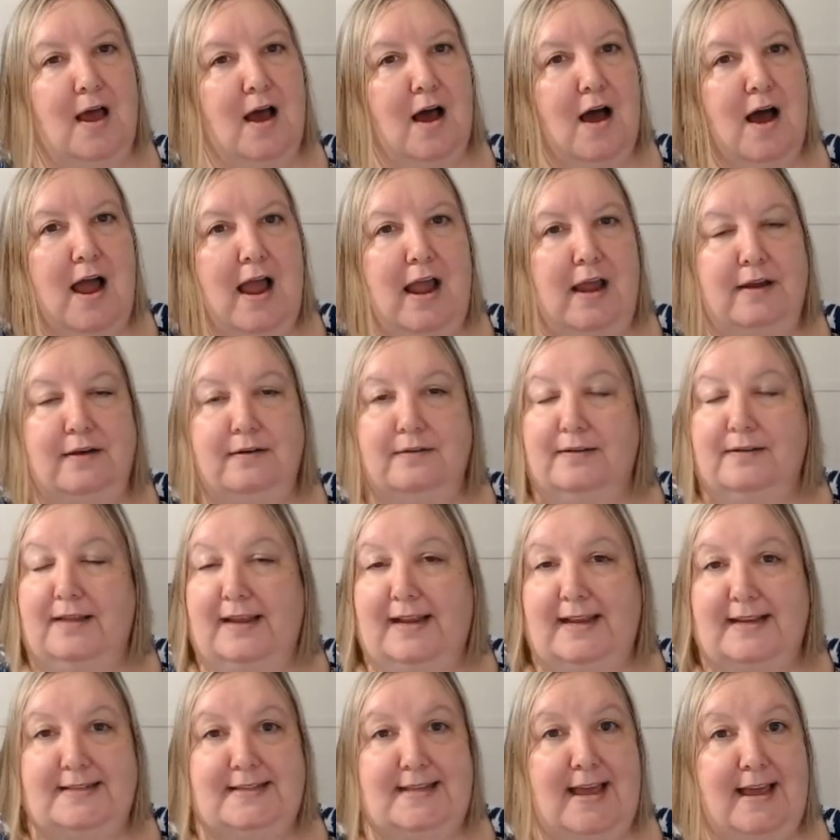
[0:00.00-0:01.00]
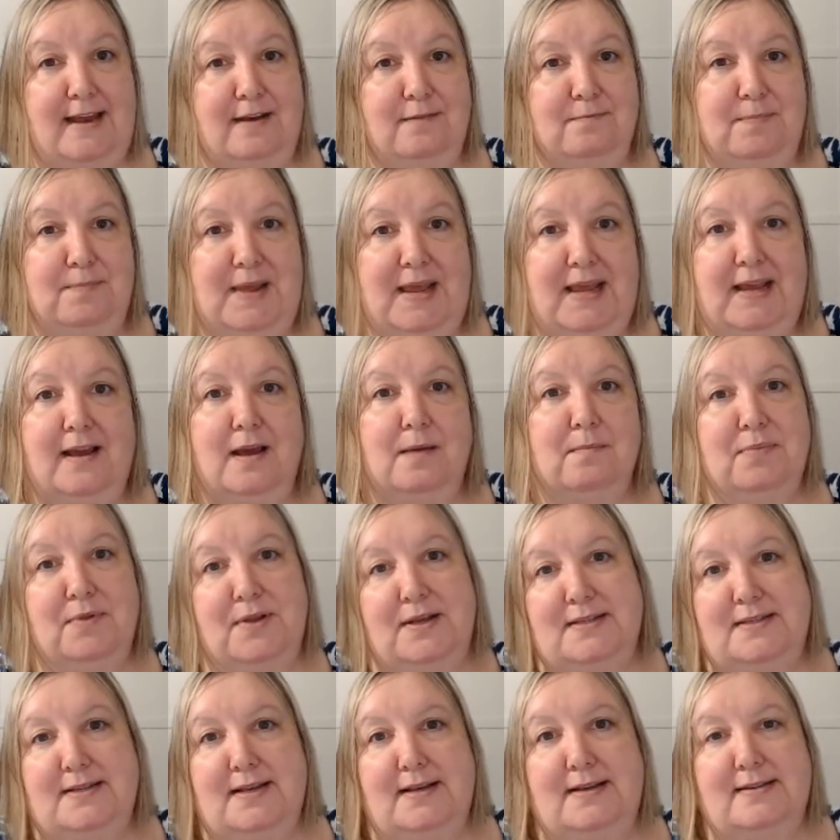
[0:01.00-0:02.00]
like I said, pick up
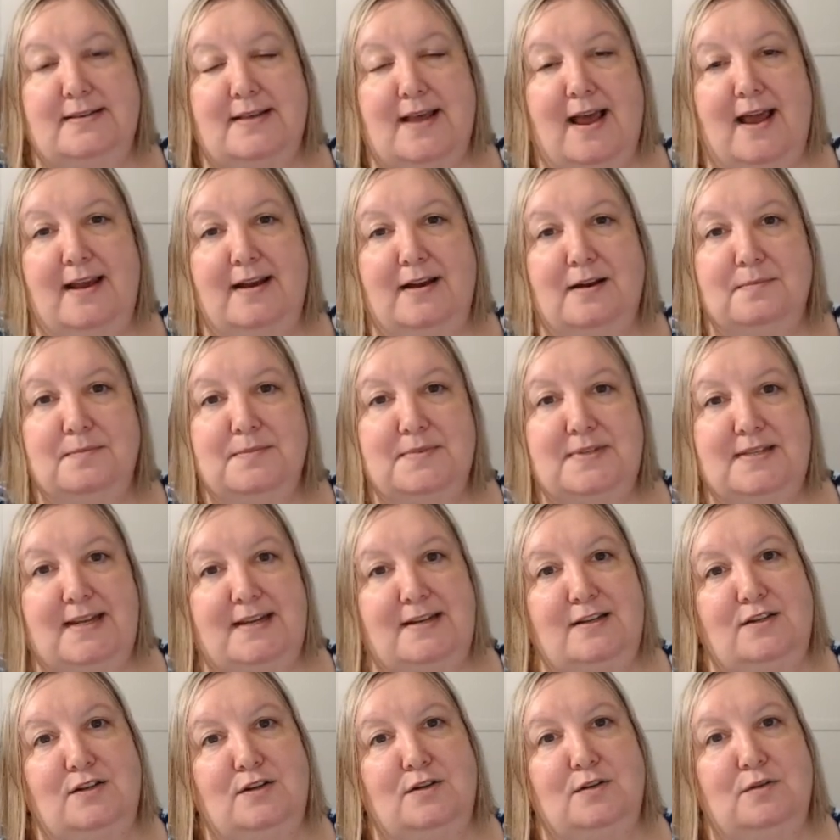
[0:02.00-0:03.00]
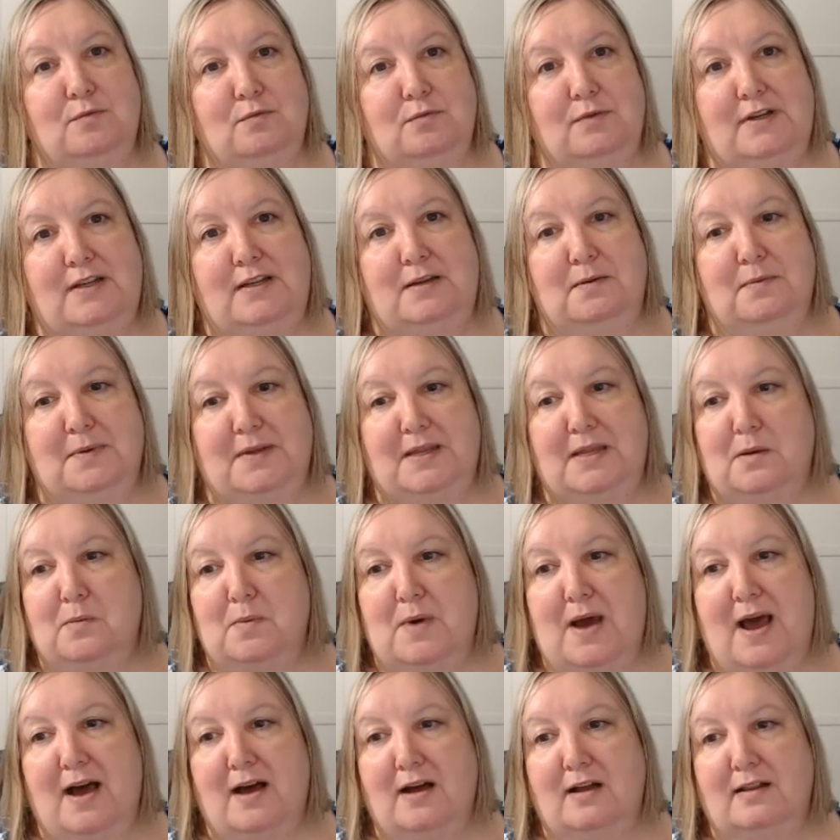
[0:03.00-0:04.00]
plus size items. They do really, really
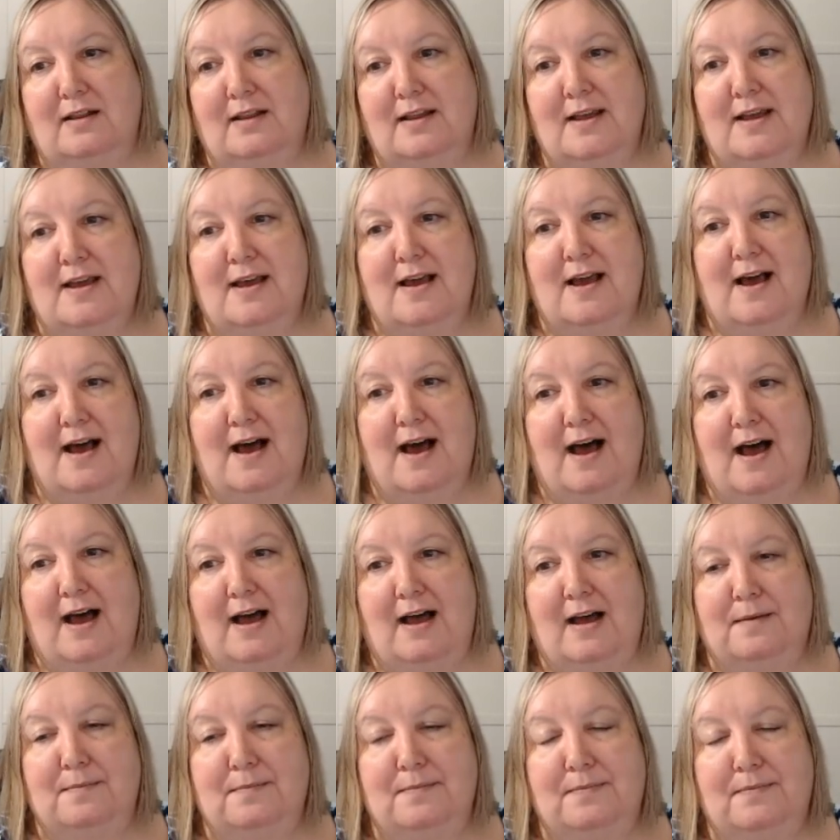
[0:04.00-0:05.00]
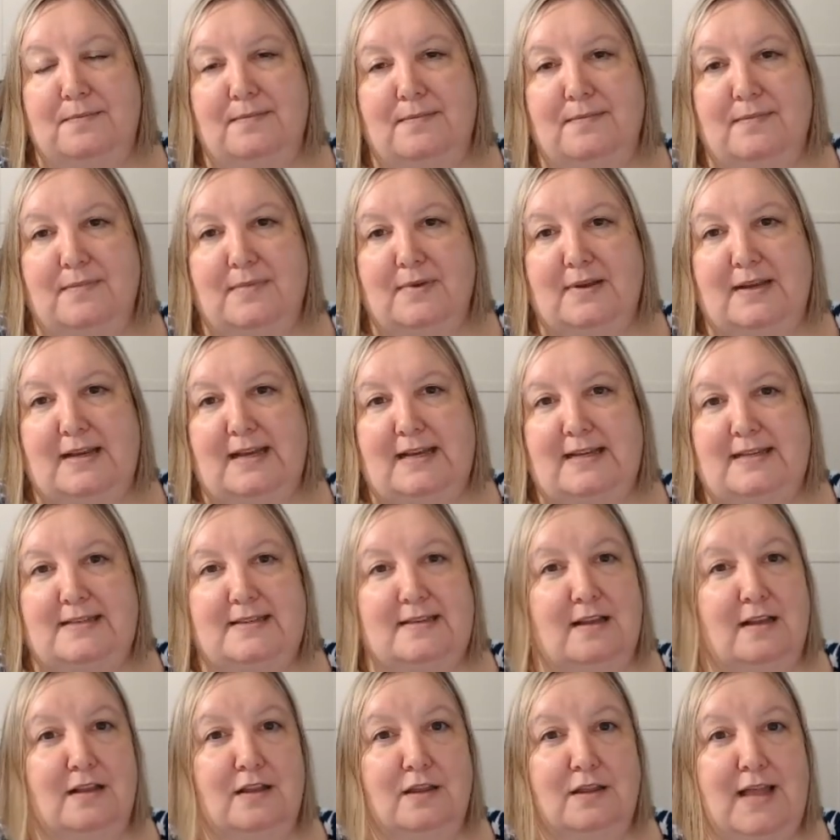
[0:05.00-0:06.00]
well because
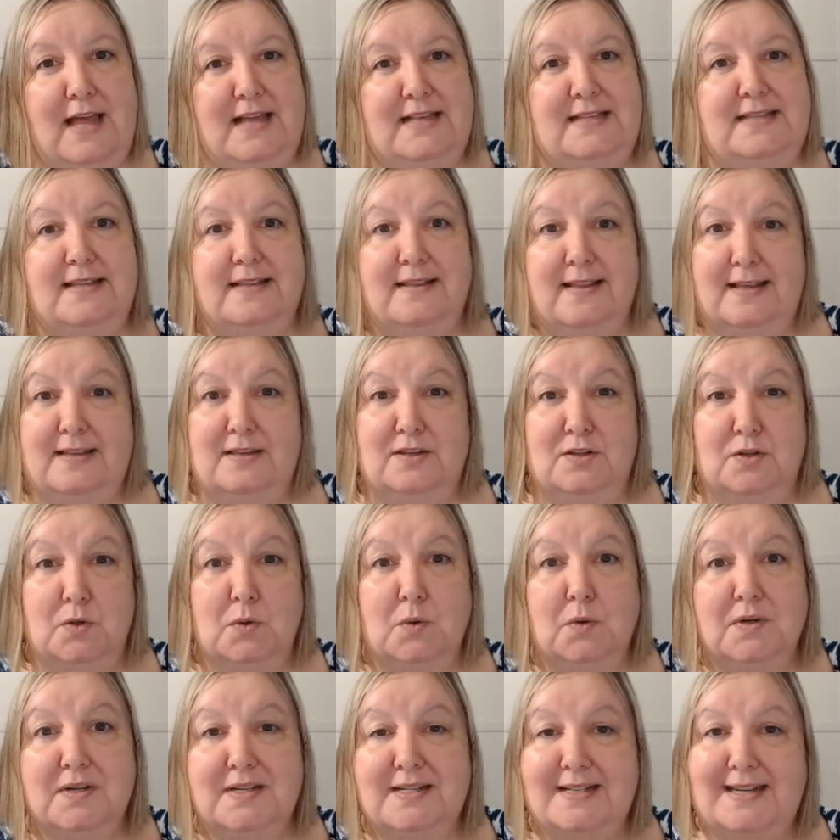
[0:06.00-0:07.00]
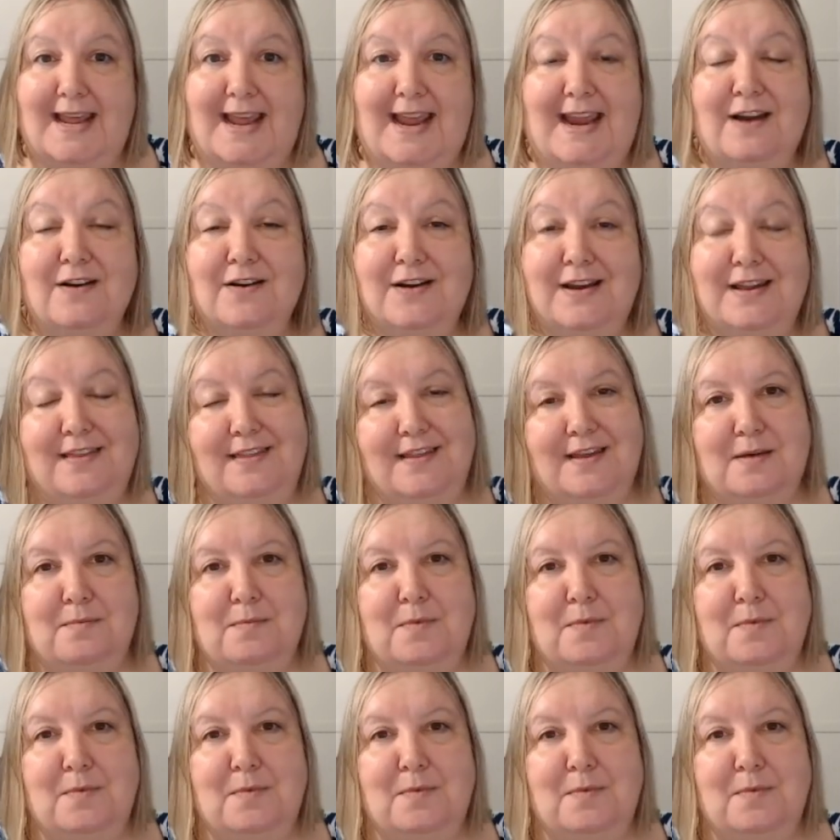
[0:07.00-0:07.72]
less and less stores carry them,